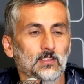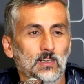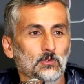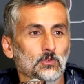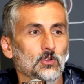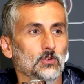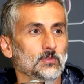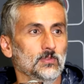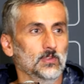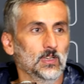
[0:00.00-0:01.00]
I don't
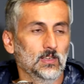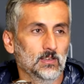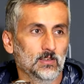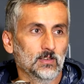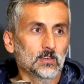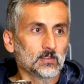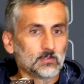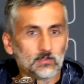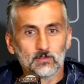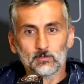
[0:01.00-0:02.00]
know,
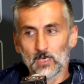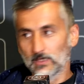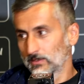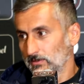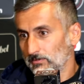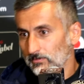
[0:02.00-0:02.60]
but